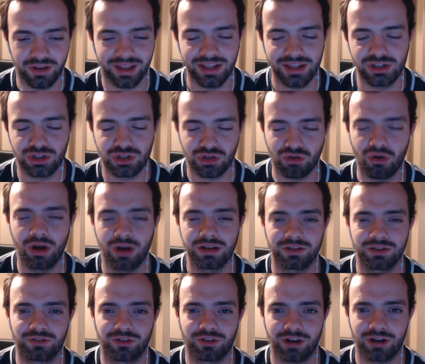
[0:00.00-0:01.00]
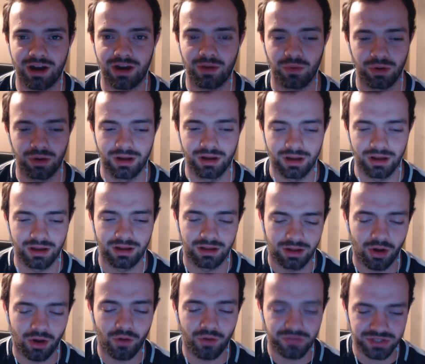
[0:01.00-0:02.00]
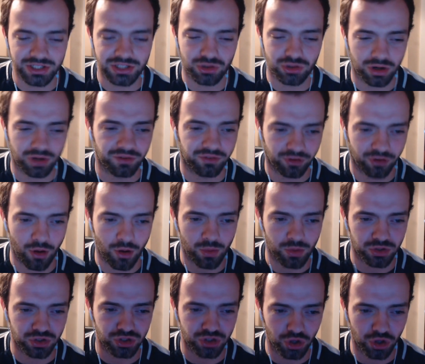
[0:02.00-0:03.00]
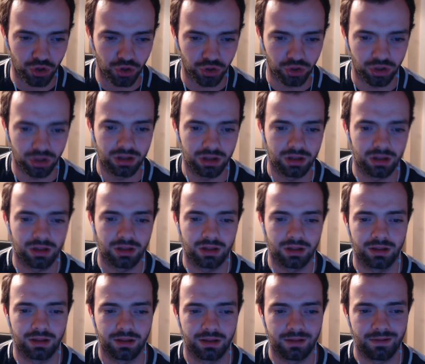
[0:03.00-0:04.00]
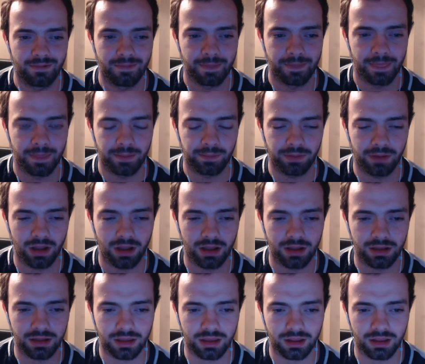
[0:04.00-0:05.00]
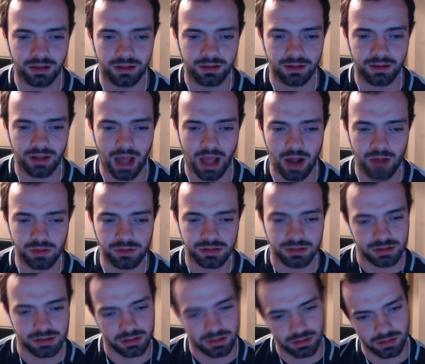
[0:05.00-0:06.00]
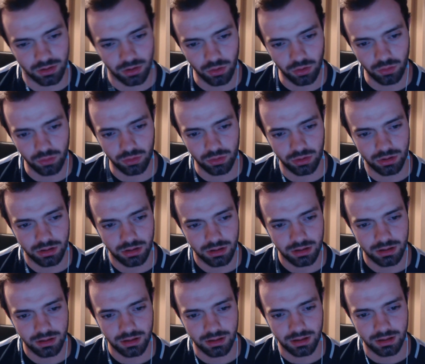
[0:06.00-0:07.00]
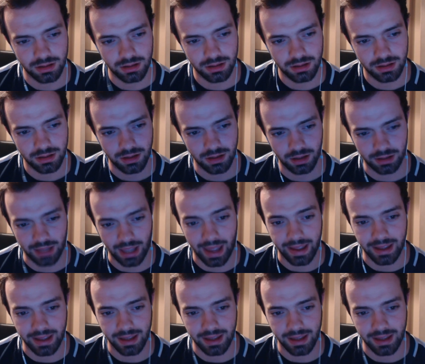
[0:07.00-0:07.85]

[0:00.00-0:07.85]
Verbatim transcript: he's trying to figure out. Obviously, he's trying to figure out what to do. But like, how? Oh, okay.